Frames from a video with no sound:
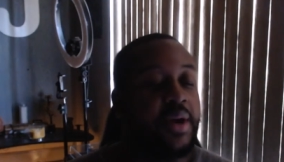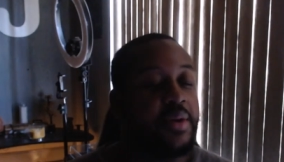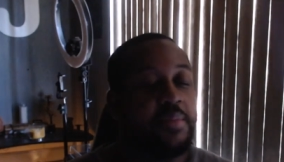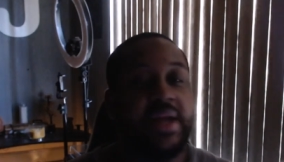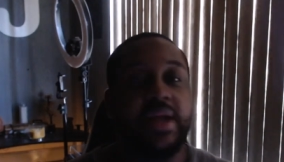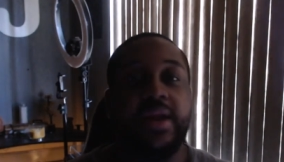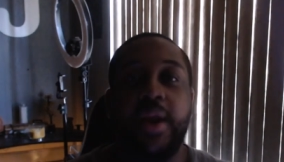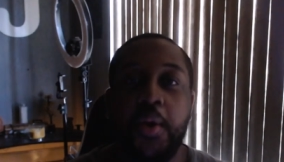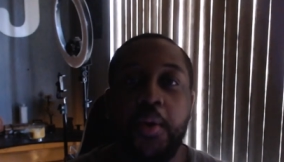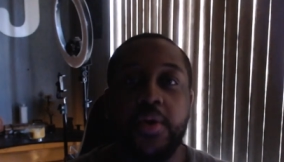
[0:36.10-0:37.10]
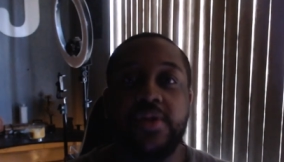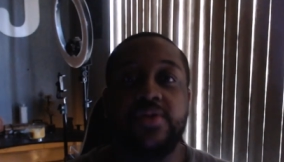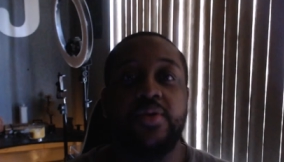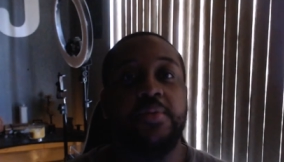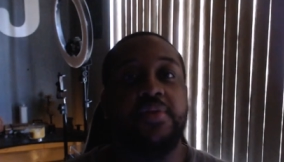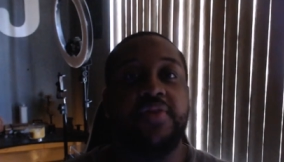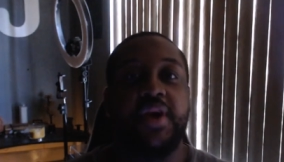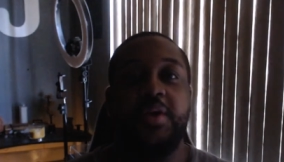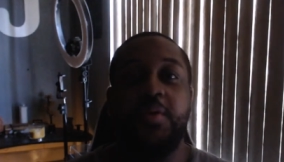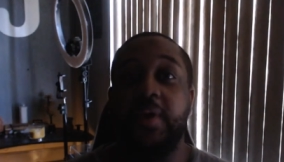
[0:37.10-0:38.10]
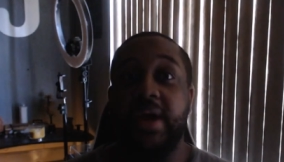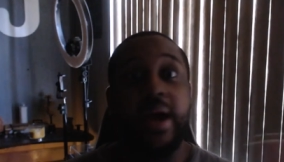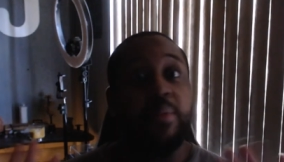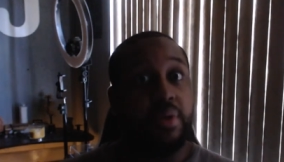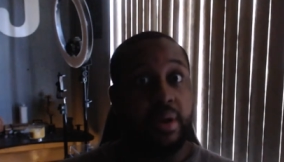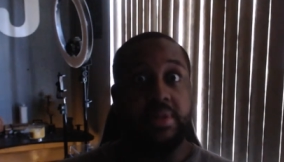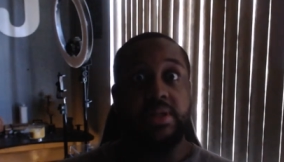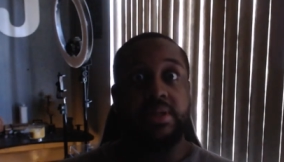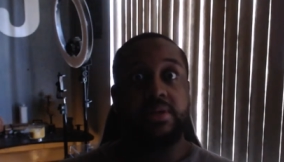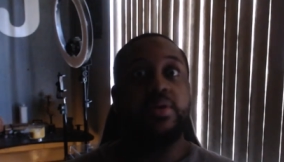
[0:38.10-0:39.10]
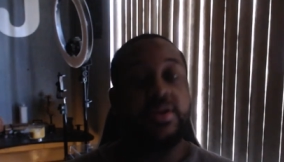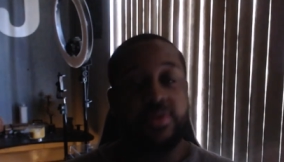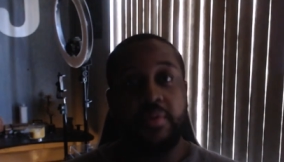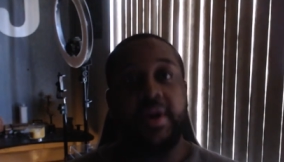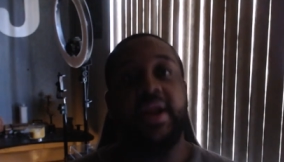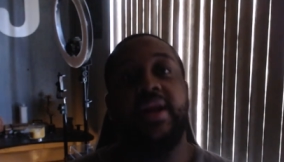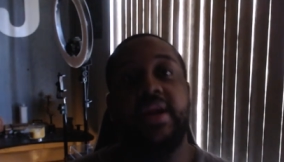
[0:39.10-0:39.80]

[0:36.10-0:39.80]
going to make it long. It's going to be very quick, I promise. So let's go right ahead and get